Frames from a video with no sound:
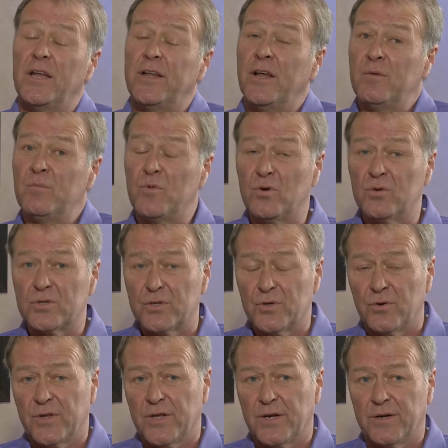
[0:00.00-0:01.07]
None more
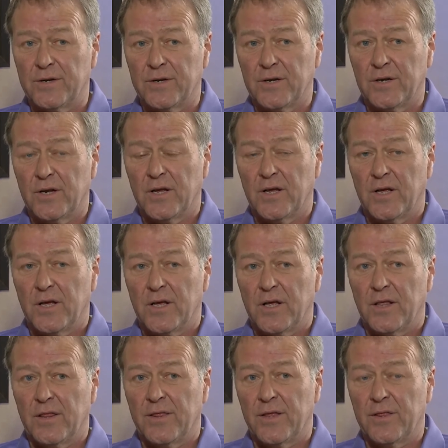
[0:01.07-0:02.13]
so than
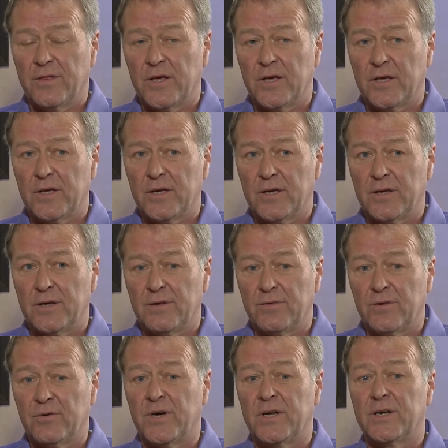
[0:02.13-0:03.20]
the
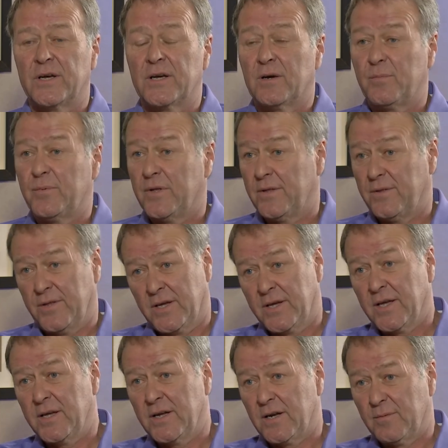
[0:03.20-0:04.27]
Ryder Cup at the
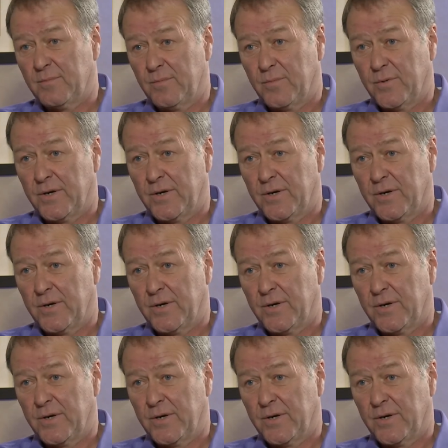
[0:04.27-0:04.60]
K Club.